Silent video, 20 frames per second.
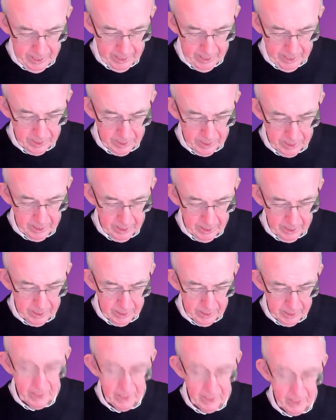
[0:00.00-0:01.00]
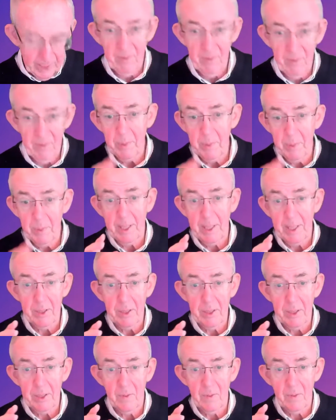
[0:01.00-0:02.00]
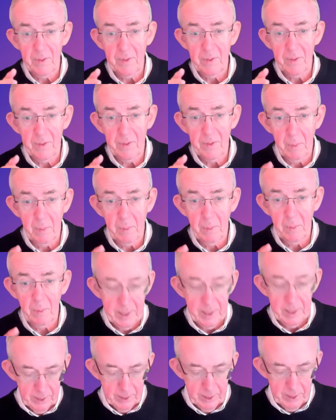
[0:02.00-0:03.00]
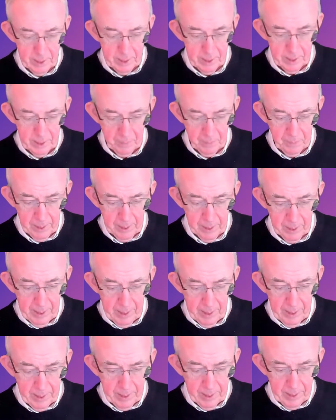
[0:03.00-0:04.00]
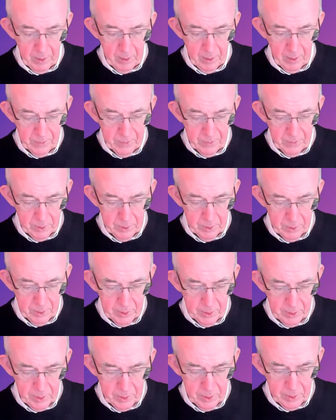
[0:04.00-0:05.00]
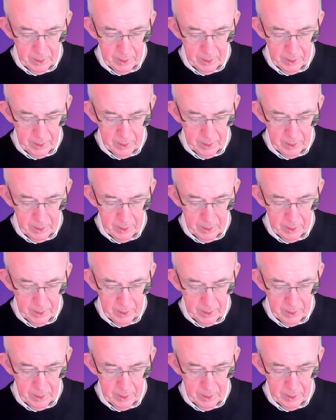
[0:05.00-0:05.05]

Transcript: is 11% off if you buy it today. And then over to the green screen,